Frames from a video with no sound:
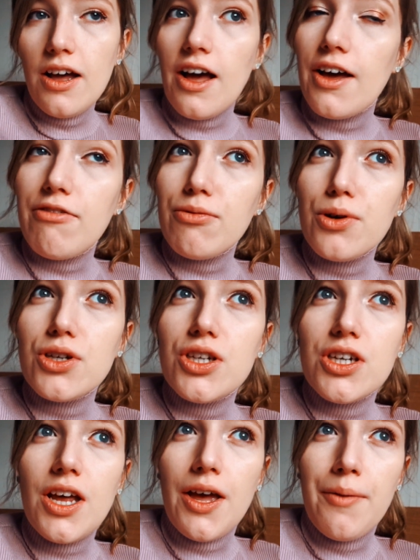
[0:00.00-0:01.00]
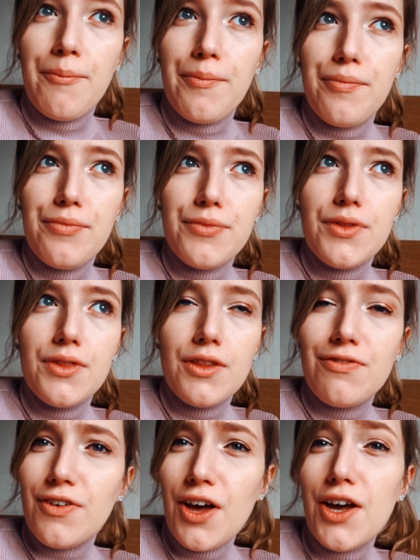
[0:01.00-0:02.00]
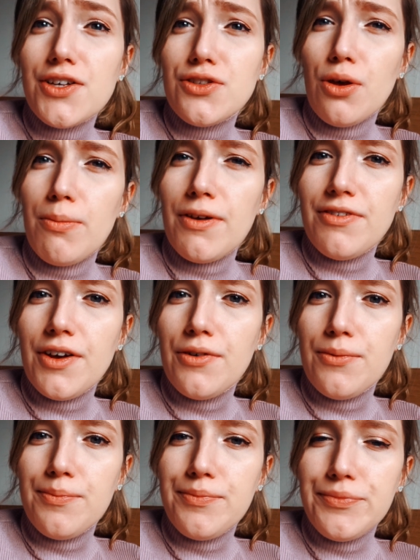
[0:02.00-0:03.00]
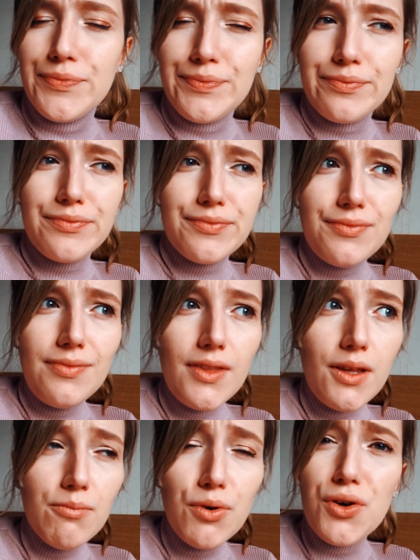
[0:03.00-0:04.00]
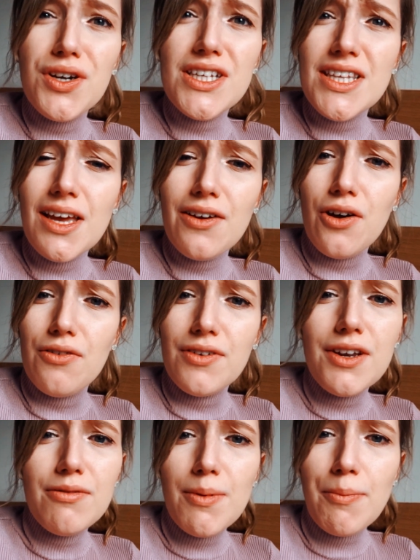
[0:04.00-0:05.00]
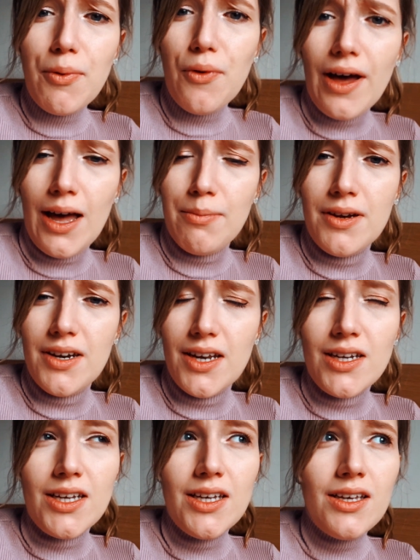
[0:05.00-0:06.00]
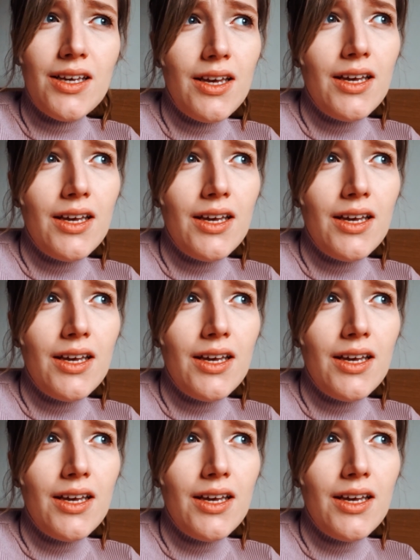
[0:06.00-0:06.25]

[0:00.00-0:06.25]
I've watched the first Hobbit film, but honestly I can't really remember what happened in it.